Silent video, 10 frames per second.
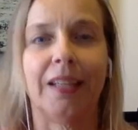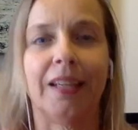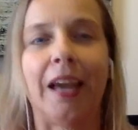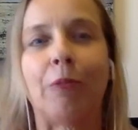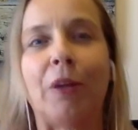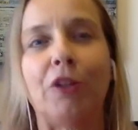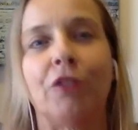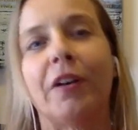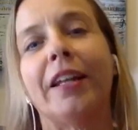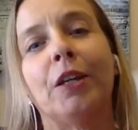And when you're
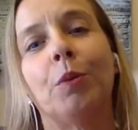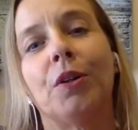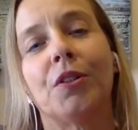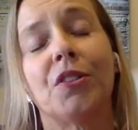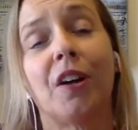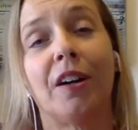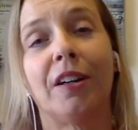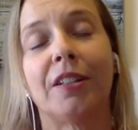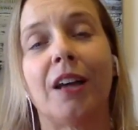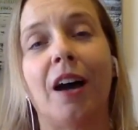ready, we'll
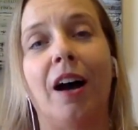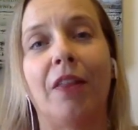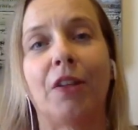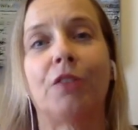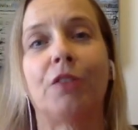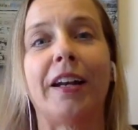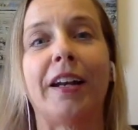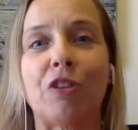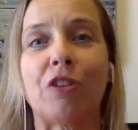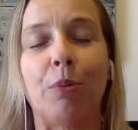start on the karate
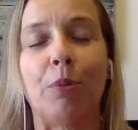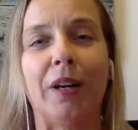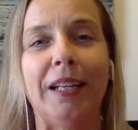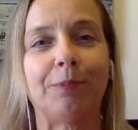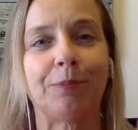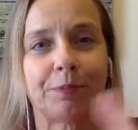chop point.